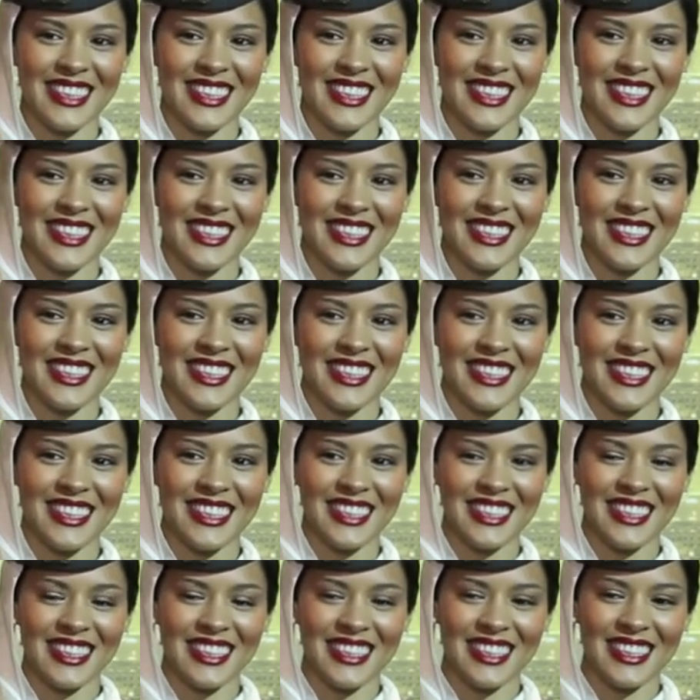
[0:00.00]

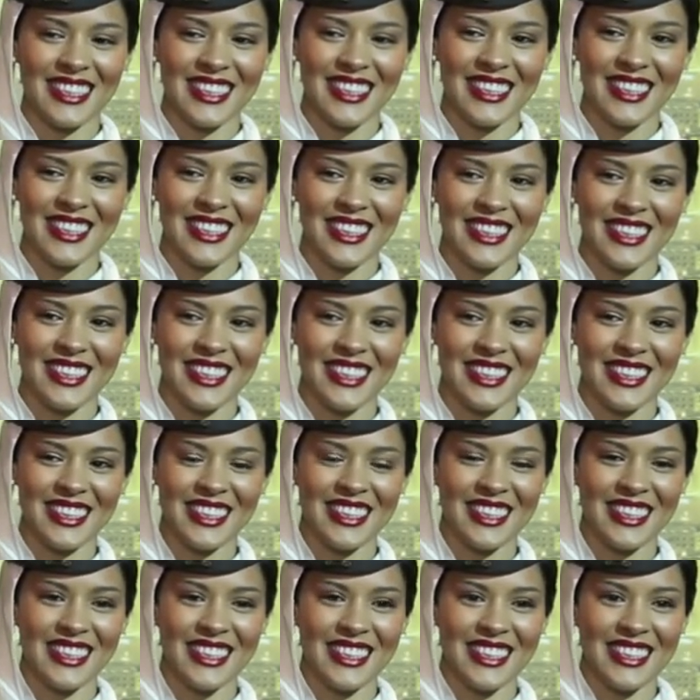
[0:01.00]

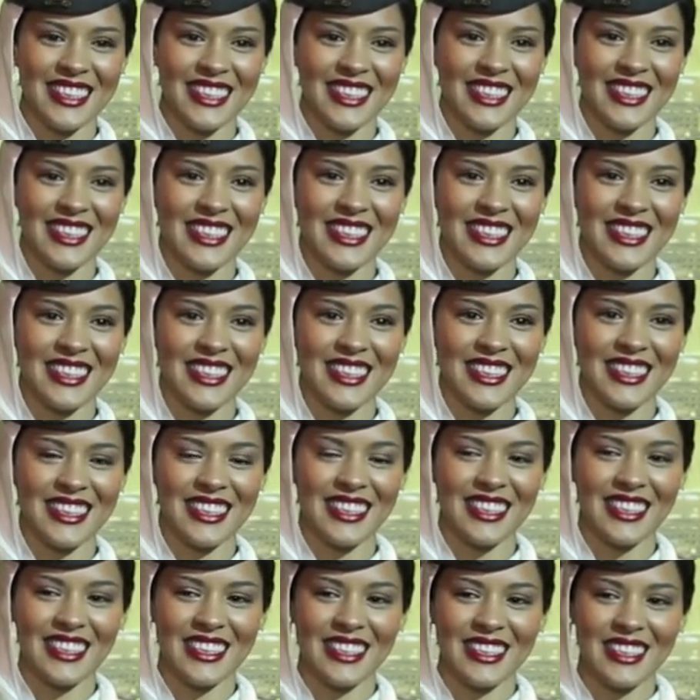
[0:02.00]

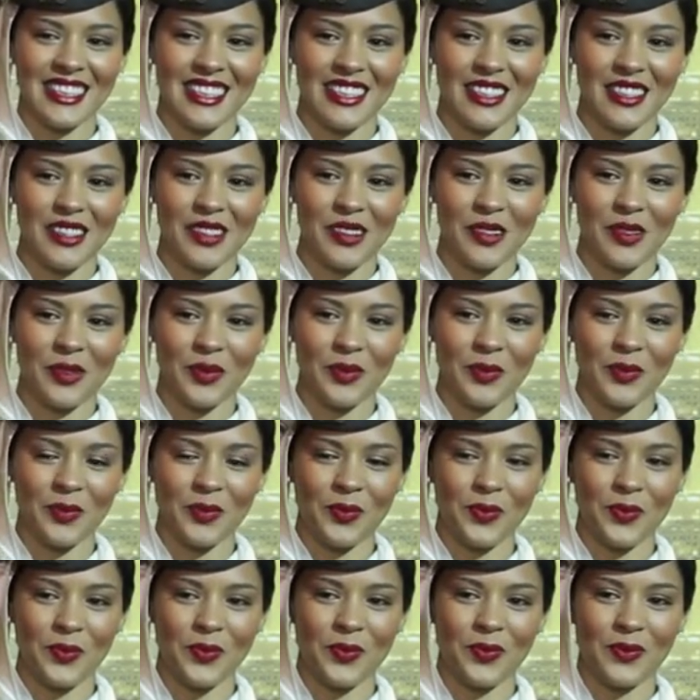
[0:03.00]

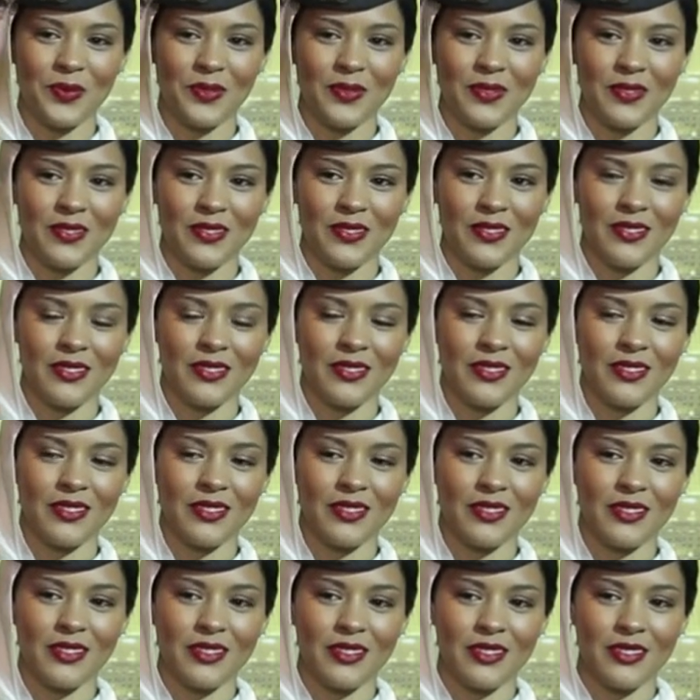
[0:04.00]

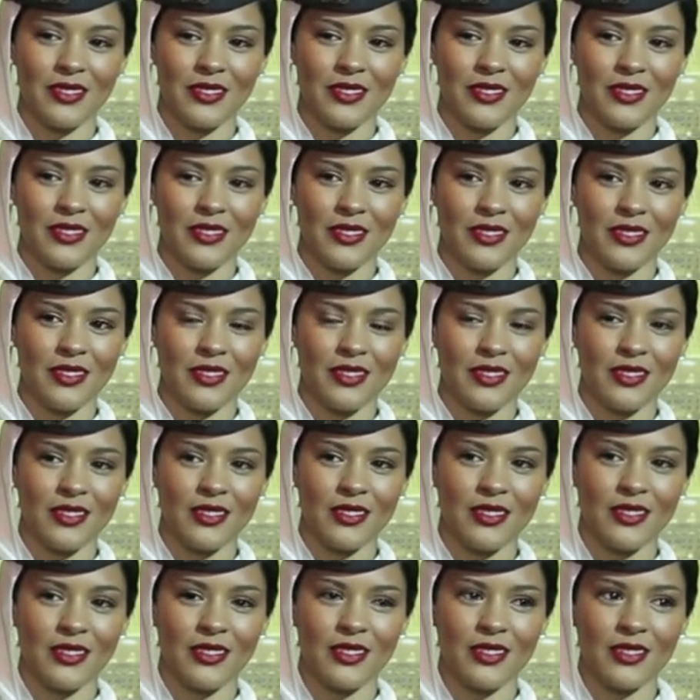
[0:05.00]

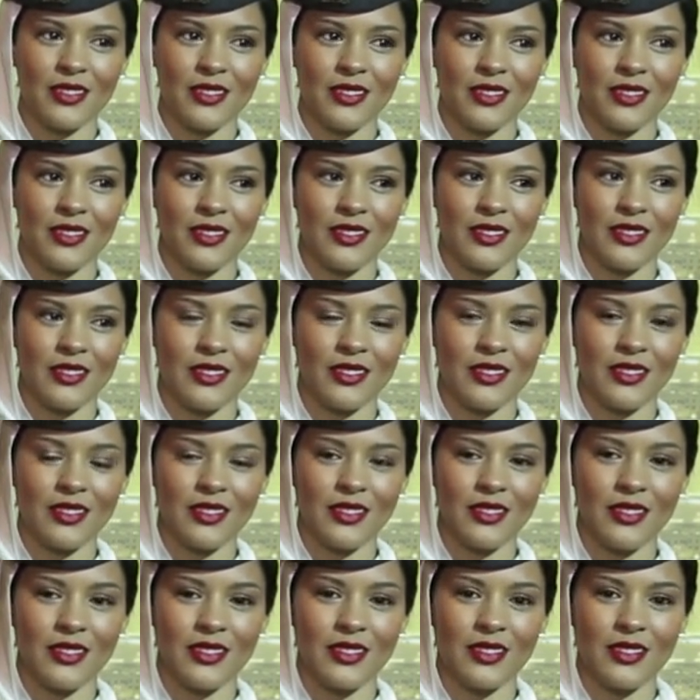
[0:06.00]

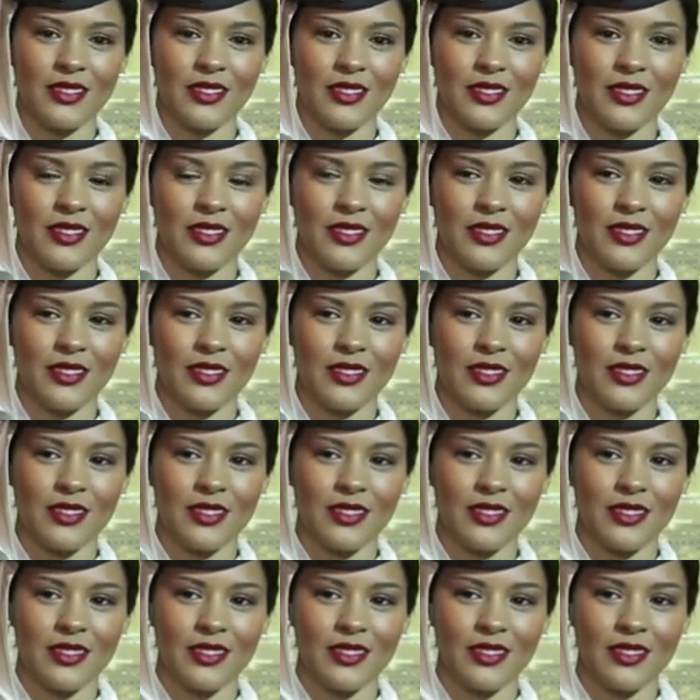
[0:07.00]
This person isn't speaking.